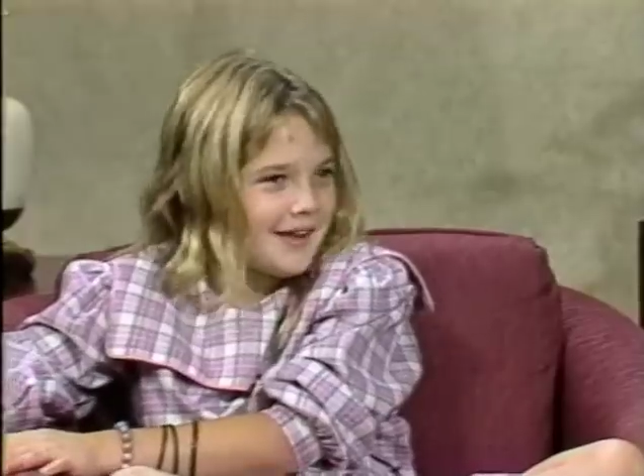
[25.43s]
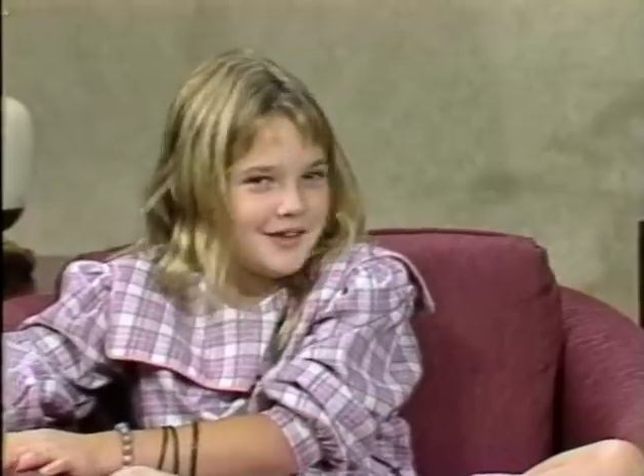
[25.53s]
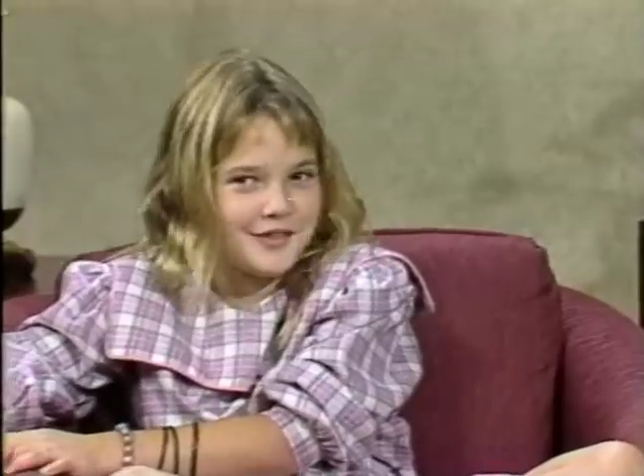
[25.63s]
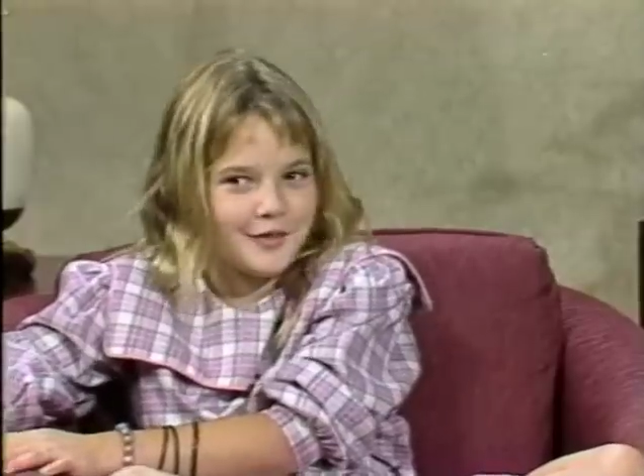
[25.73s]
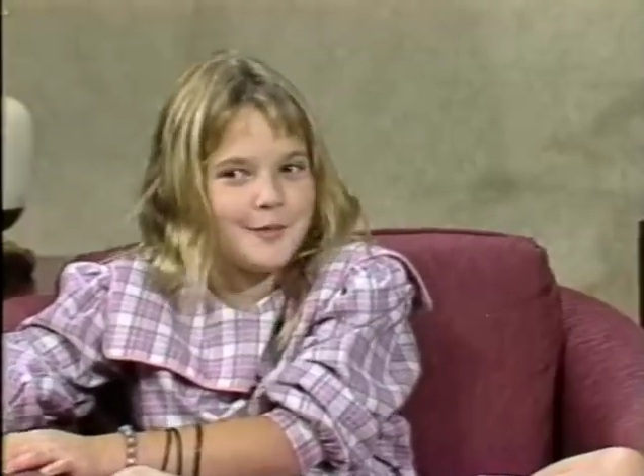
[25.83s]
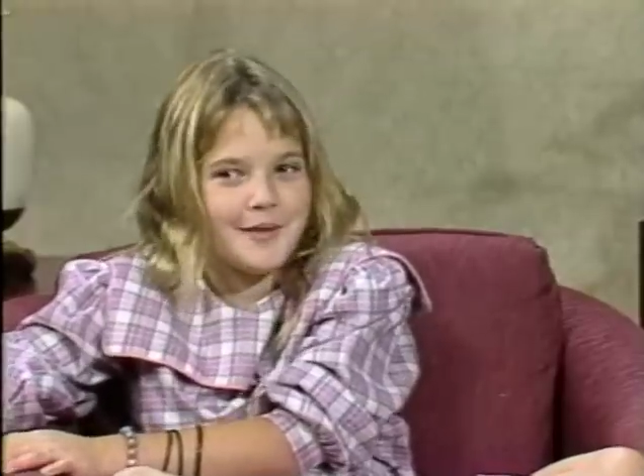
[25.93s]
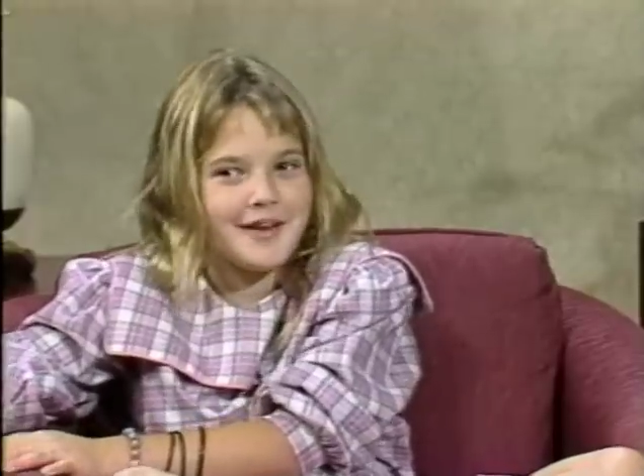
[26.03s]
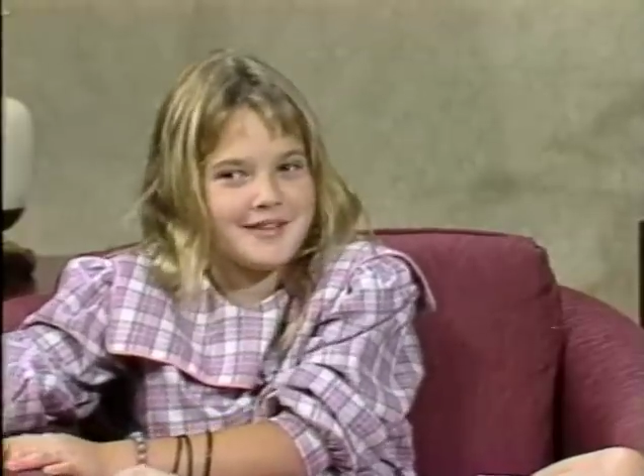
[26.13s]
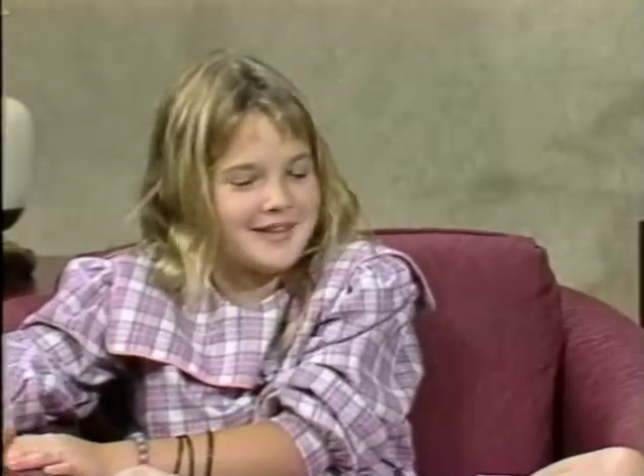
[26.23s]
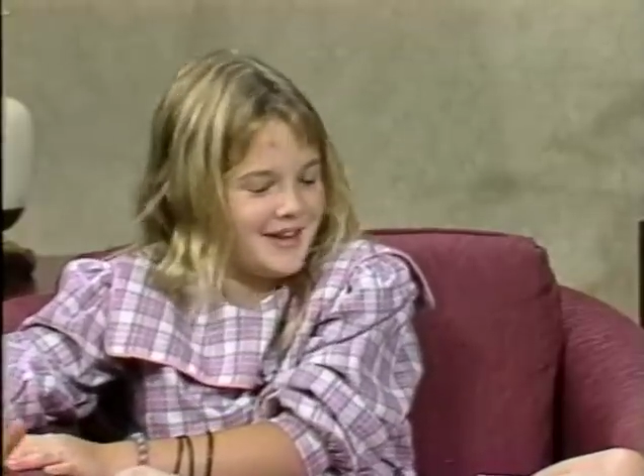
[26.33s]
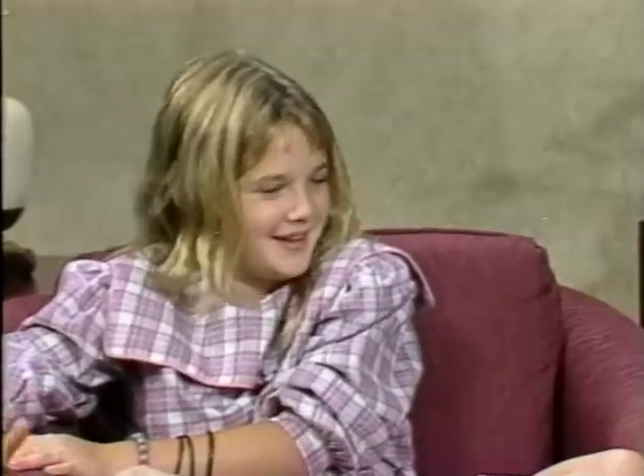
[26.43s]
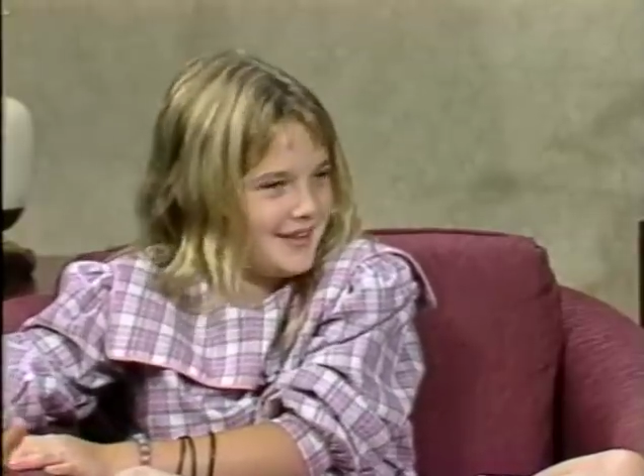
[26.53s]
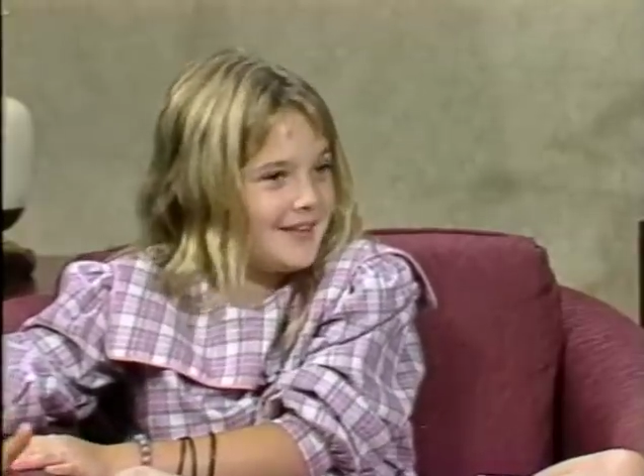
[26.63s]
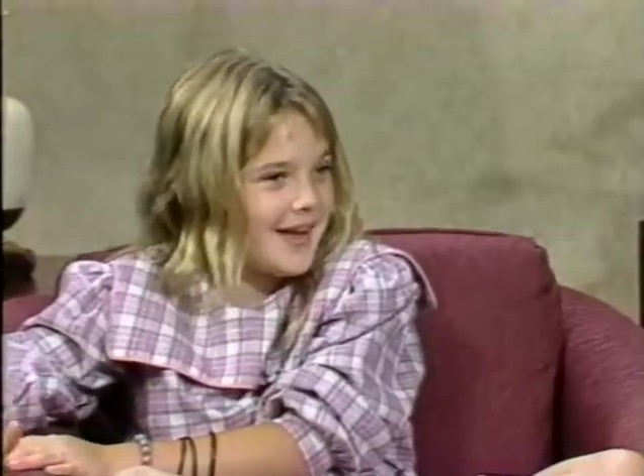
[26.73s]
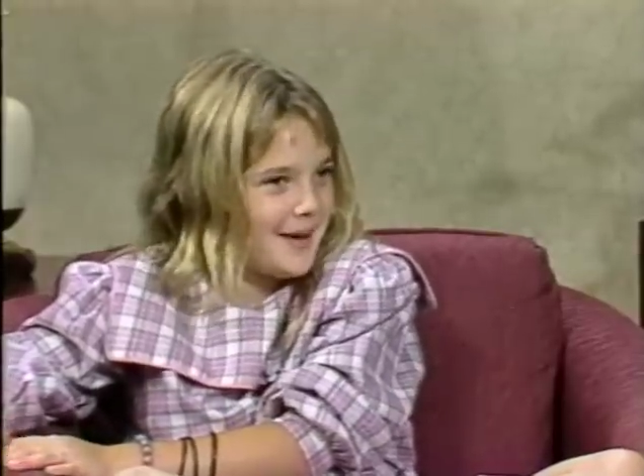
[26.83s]
into your bed and take a
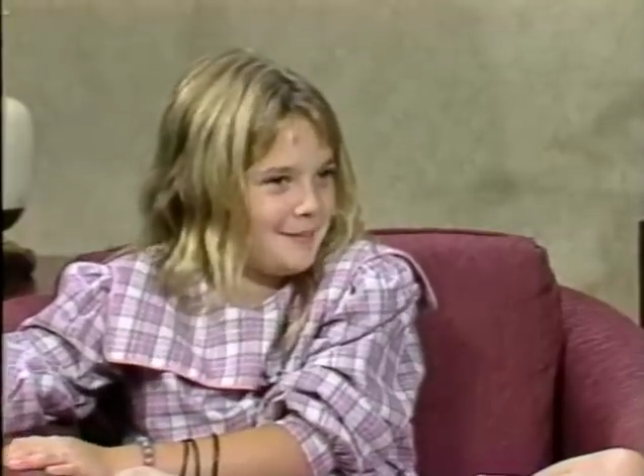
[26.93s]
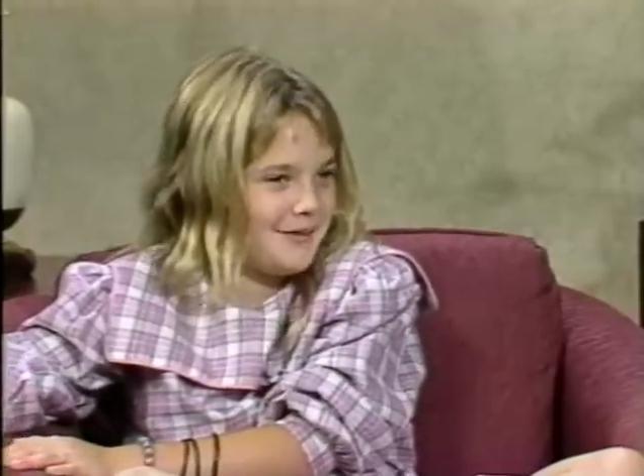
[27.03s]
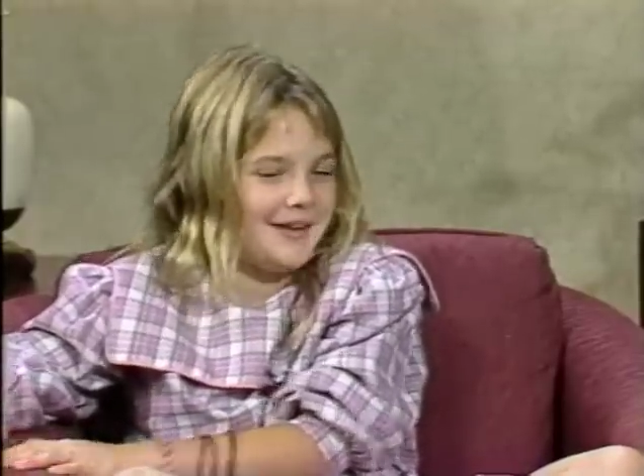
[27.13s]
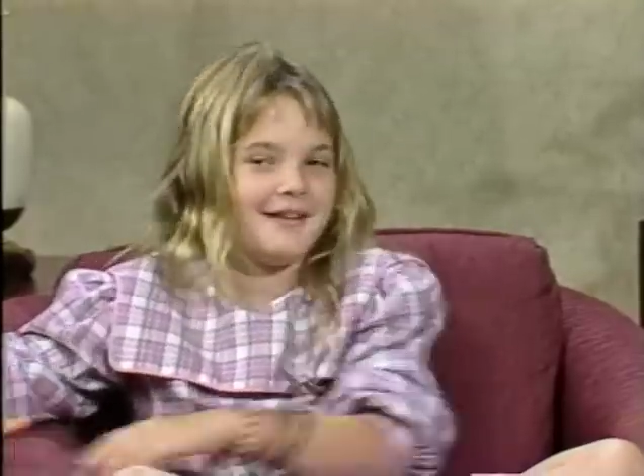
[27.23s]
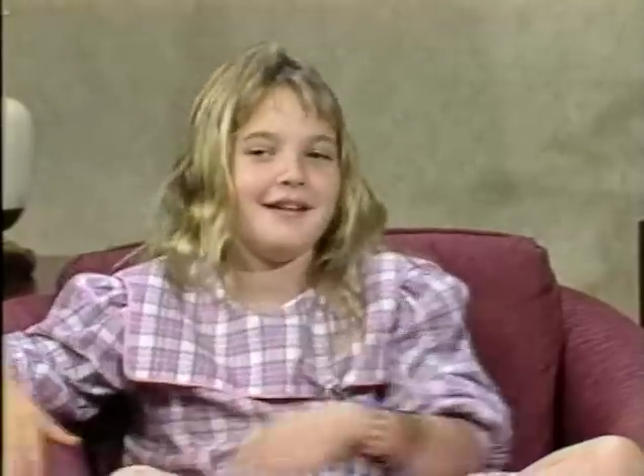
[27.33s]
nappy.